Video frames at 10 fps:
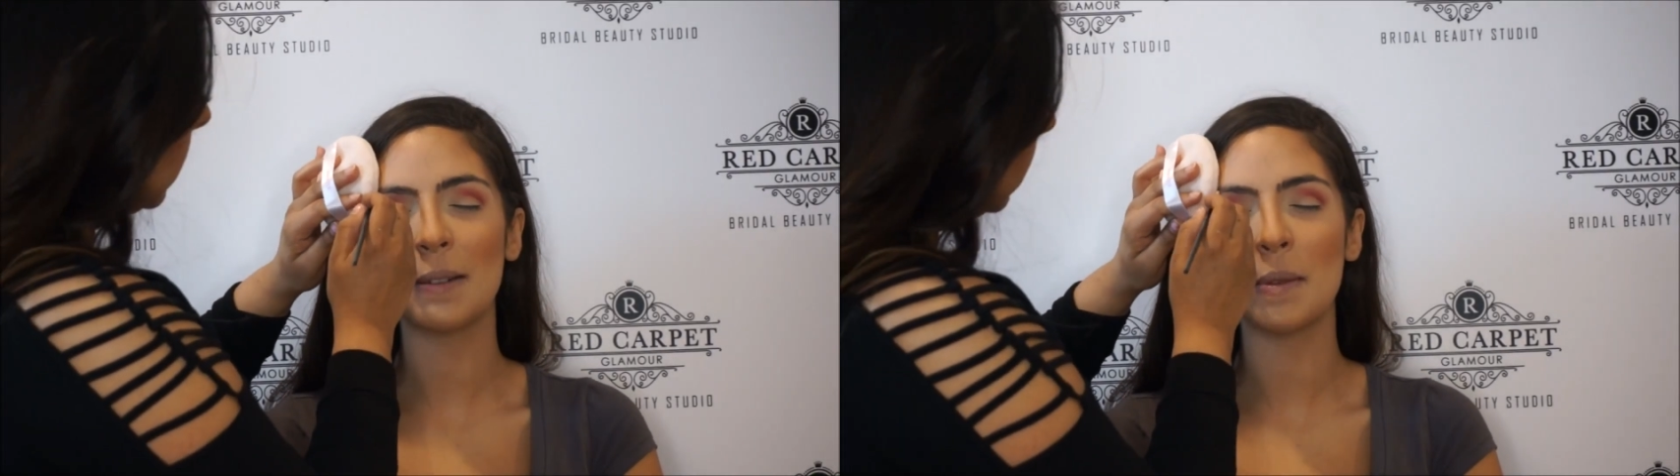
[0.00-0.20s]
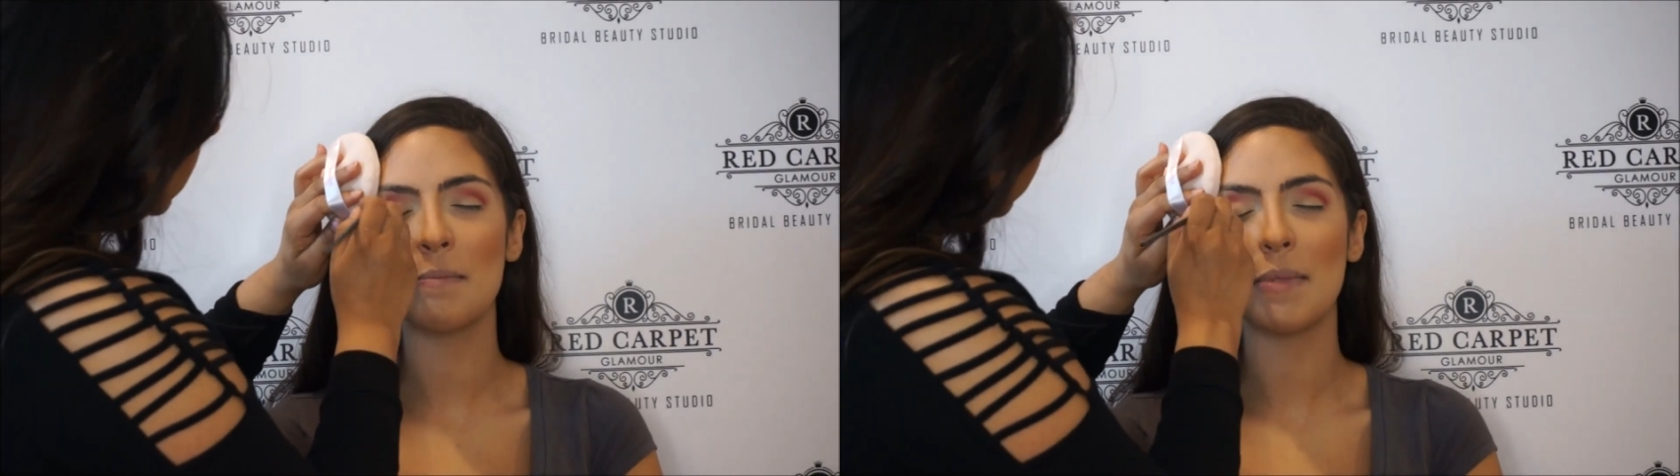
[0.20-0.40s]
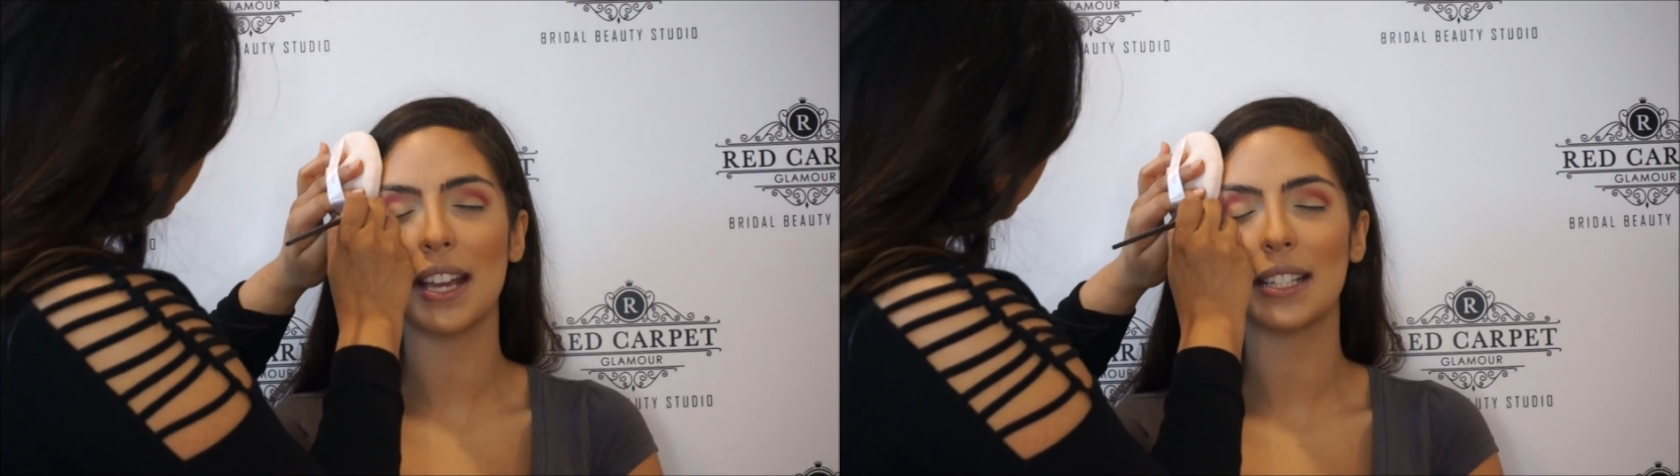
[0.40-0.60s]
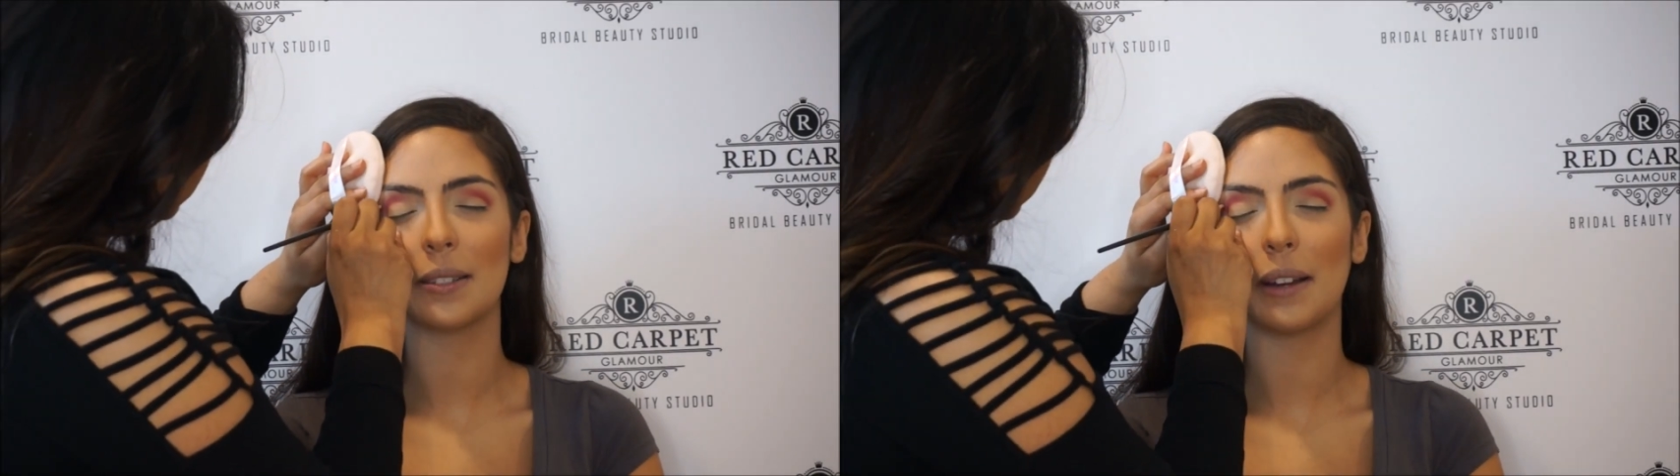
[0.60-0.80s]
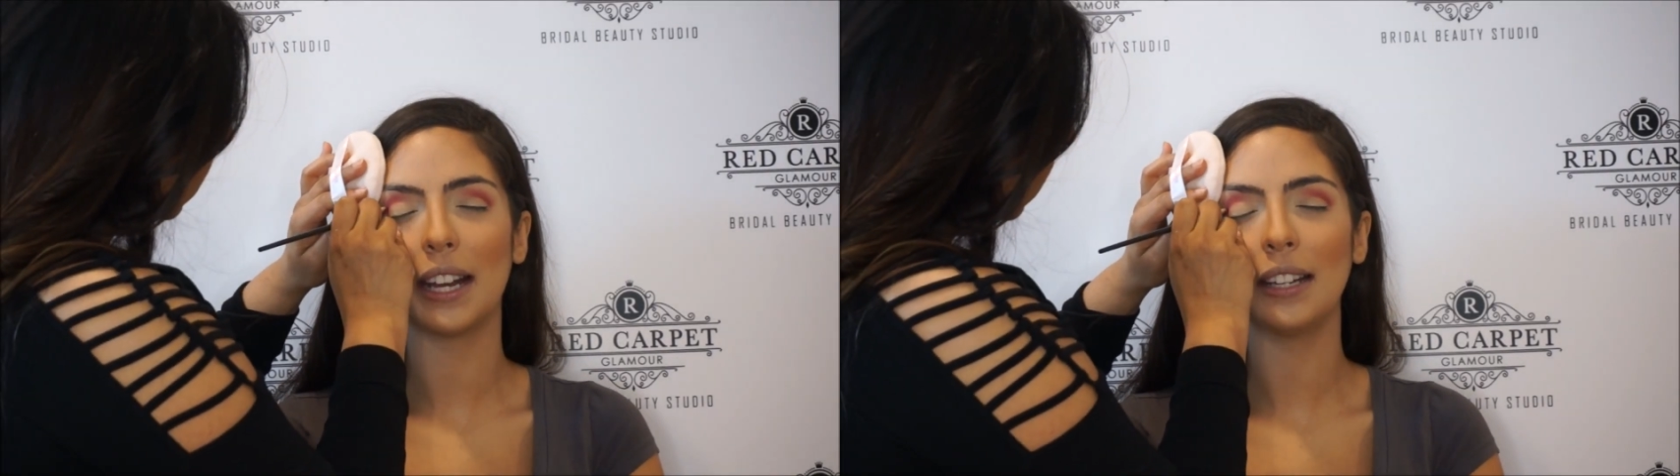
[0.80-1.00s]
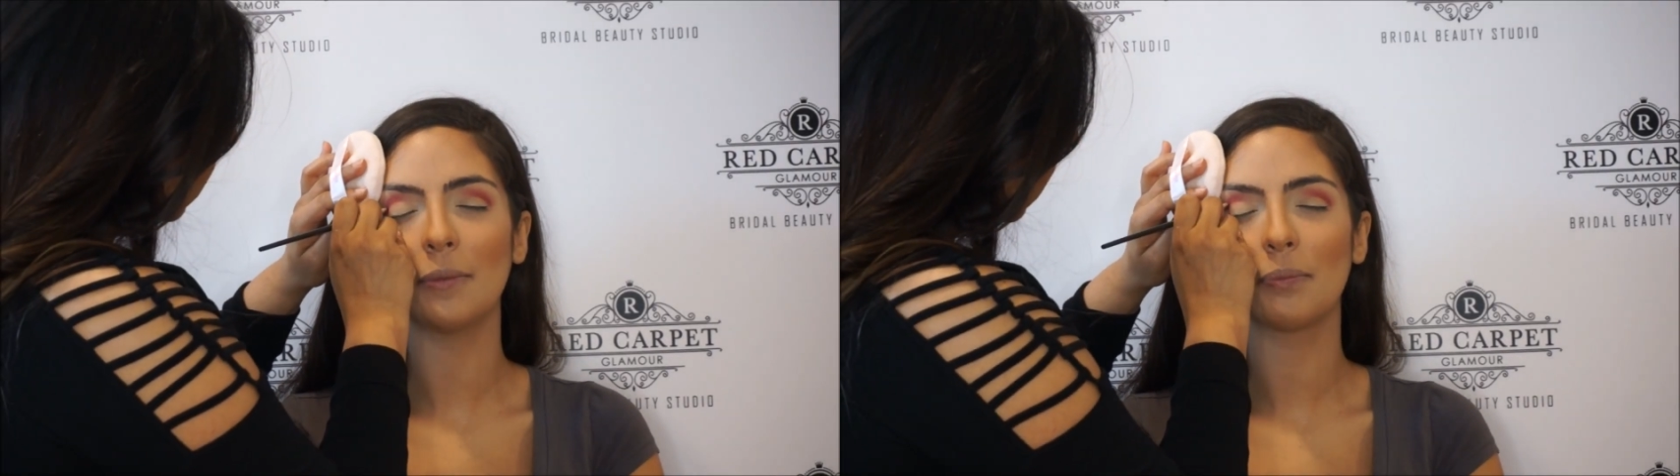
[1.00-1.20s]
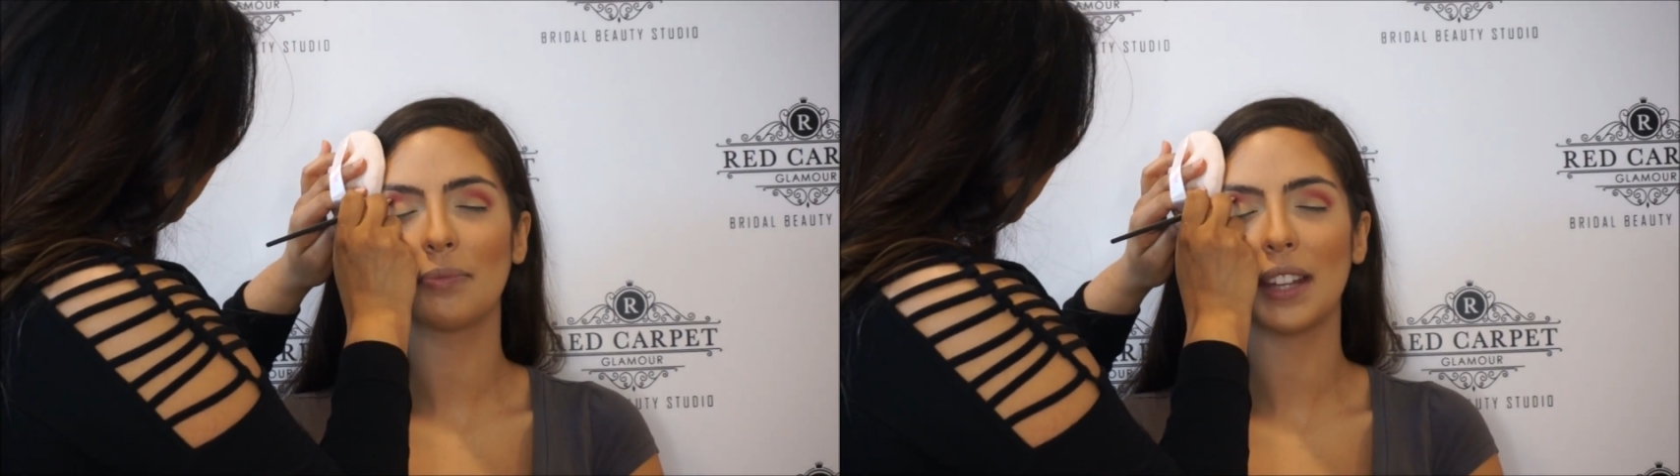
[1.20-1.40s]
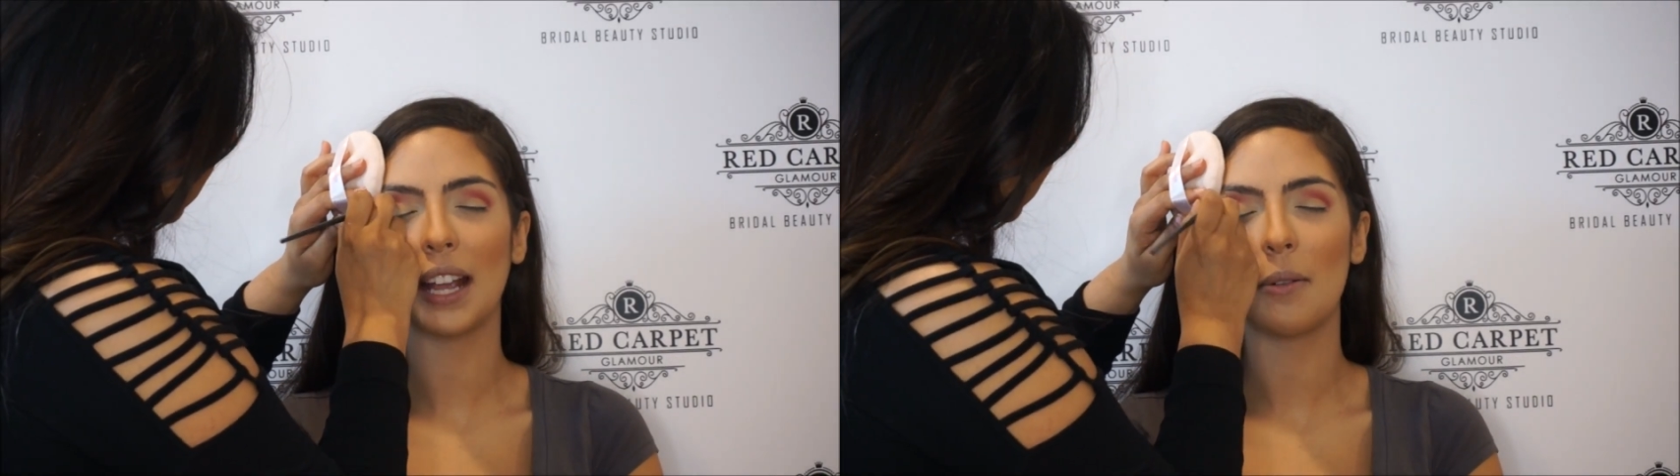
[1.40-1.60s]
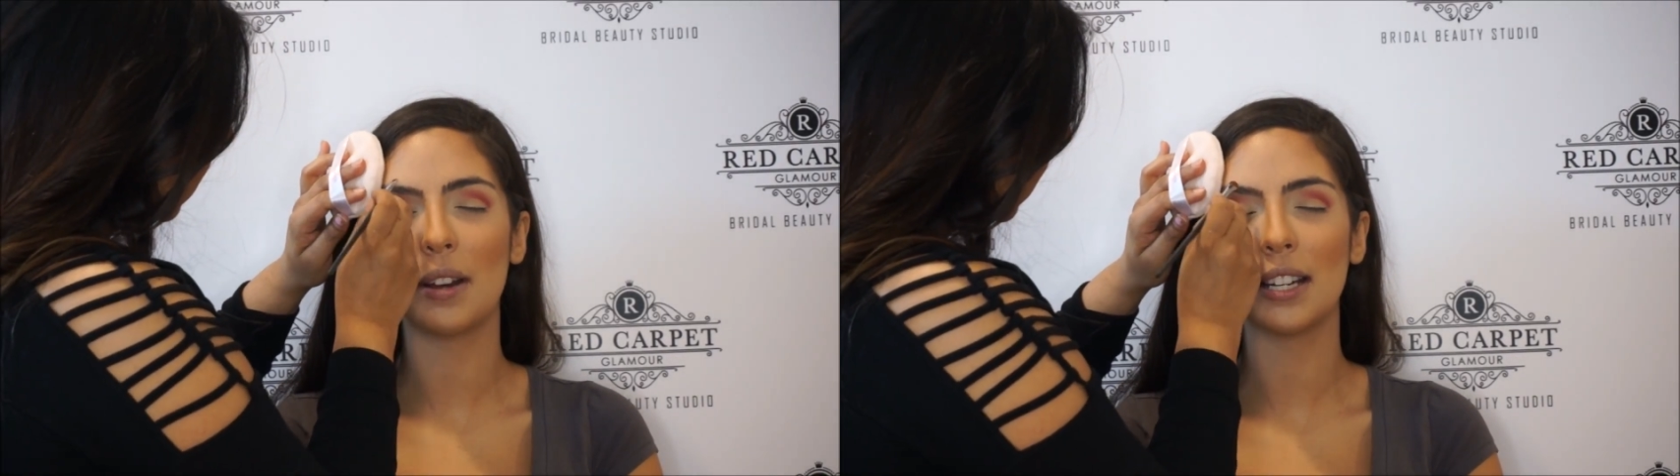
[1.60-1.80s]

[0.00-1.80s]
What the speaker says: freaking times and I'm happy with it,